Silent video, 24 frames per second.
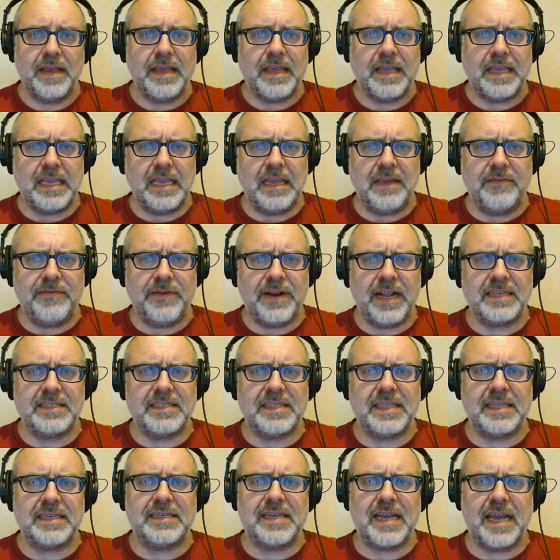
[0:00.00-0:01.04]
Even as
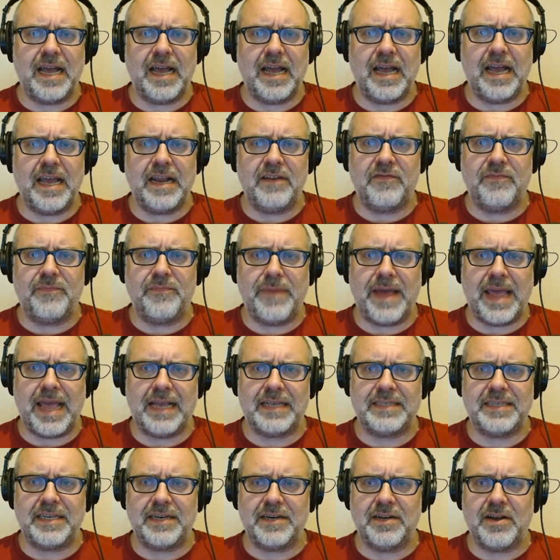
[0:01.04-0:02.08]
the tide of
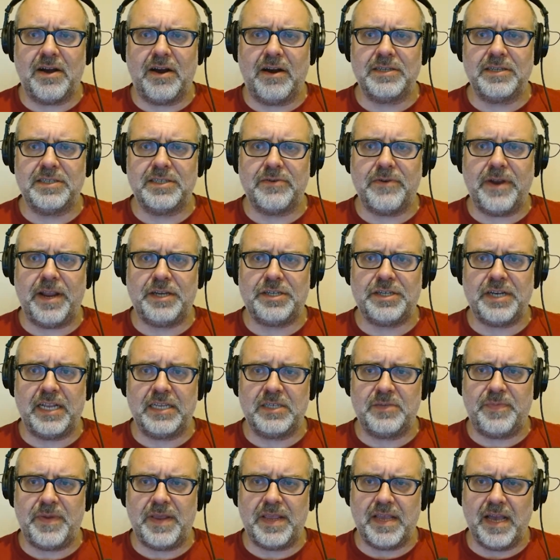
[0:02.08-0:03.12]
mass incarceration has
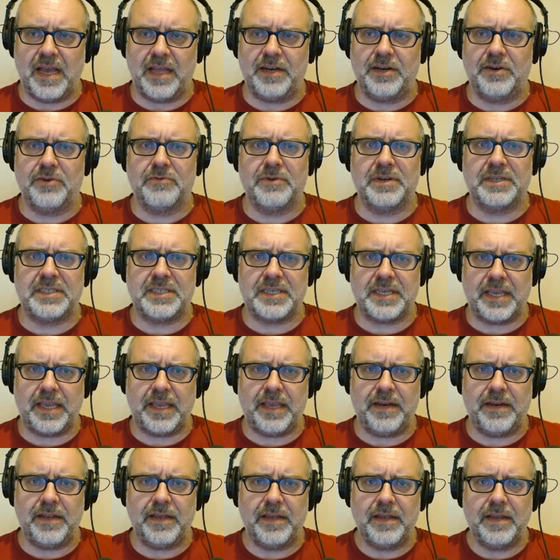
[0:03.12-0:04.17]
begun to
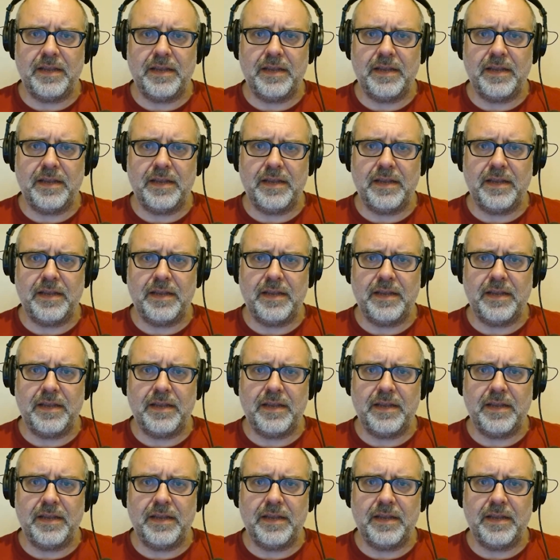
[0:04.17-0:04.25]
recede,